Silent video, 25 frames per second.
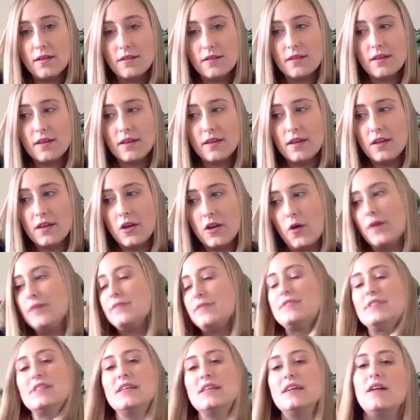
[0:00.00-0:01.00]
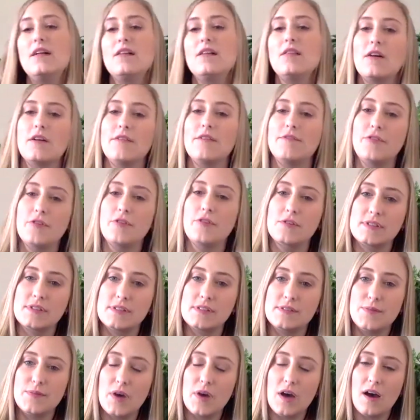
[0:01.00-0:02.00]
You know, I've seen a lot of
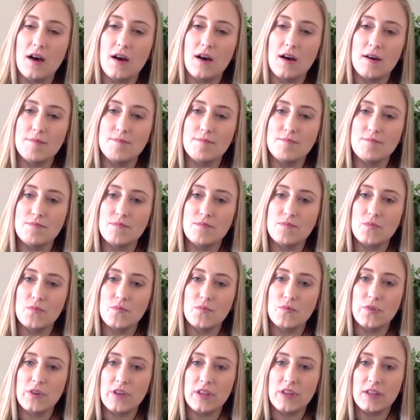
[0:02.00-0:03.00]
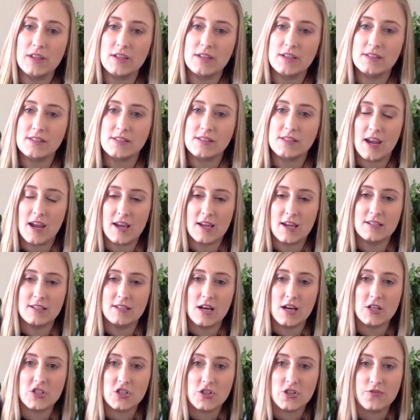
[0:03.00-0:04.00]
folks really staying in
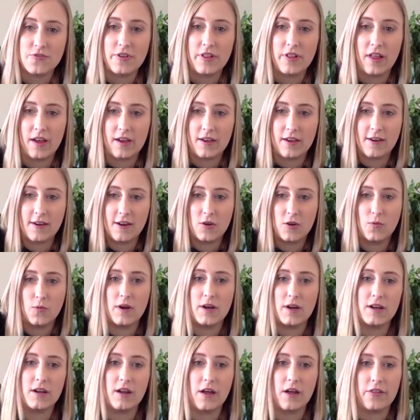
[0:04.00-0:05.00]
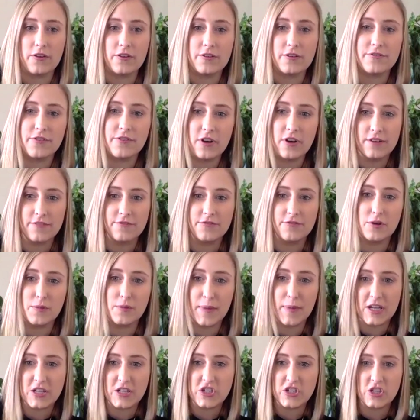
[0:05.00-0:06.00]
touch and relying on one another for
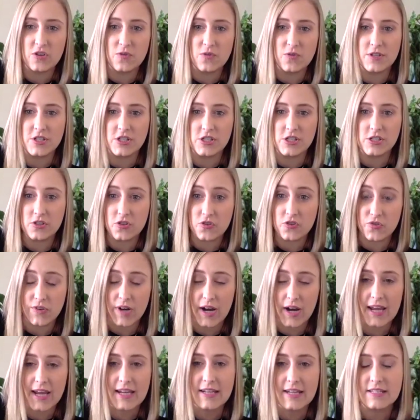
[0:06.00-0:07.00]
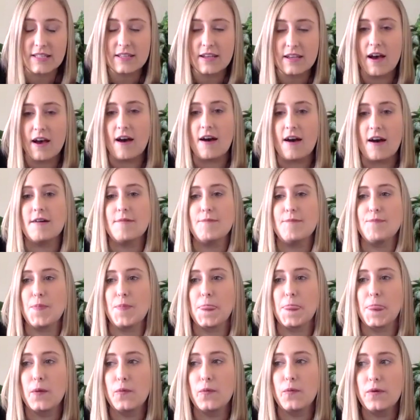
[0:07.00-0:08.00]
information, which is great.
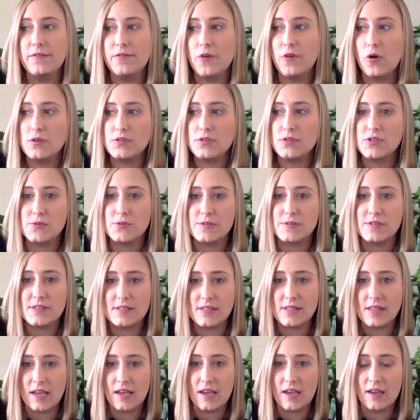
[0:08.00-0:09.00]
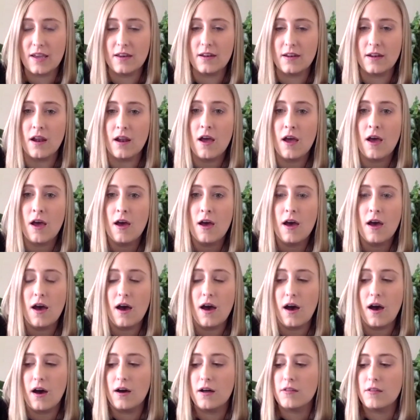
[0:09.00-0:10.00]
We've also seen
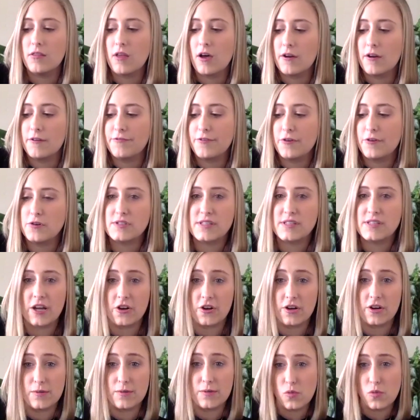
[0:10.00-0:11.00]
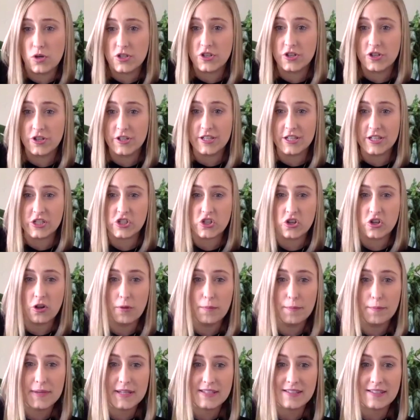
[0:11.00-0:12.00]
a lot of folks that are in more
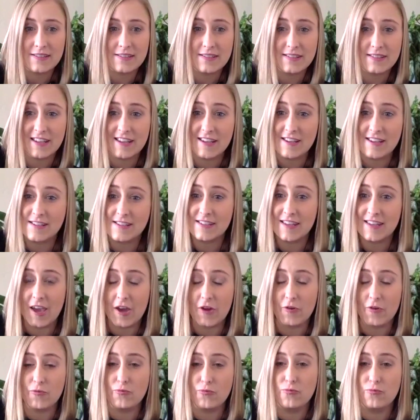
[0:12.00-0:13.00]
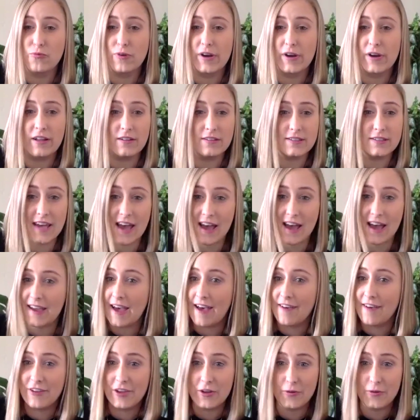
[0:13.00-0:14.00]
traditional businesses get real tech
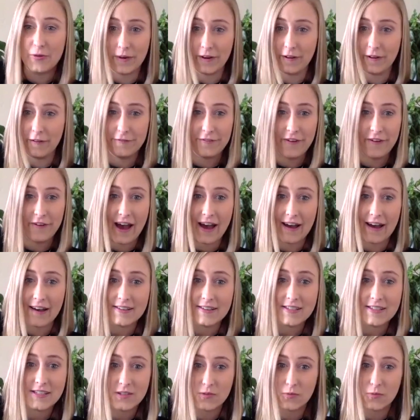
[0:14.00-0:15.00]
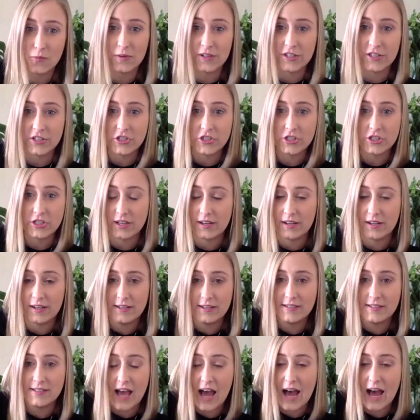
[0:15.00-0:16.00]
heavy real fast, which
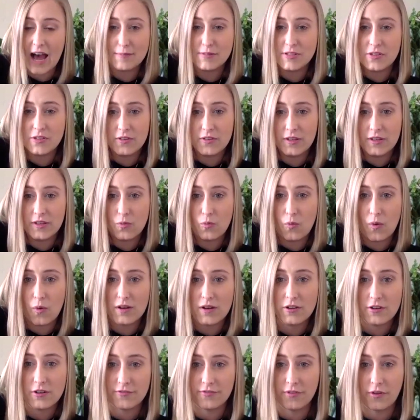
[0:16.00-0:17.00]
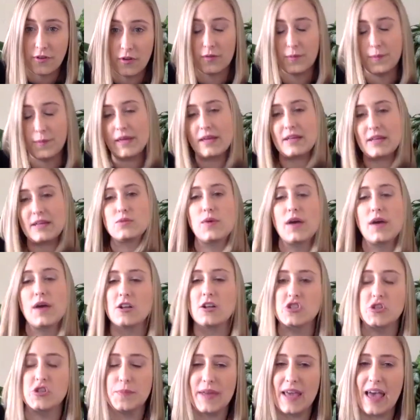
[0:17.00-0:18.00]
is absolutely wonderful because we all
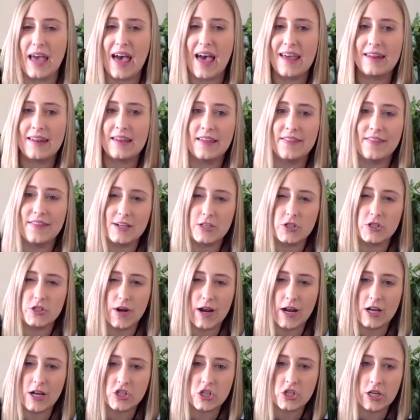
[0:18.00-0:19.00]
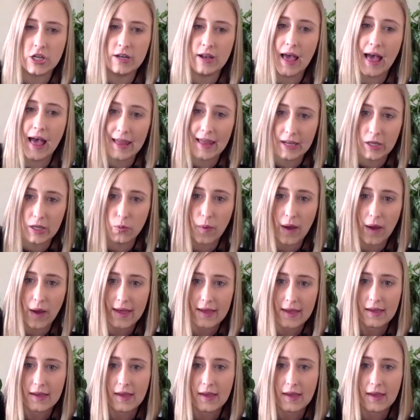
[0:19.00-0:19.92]
should be heading in that direction anyway.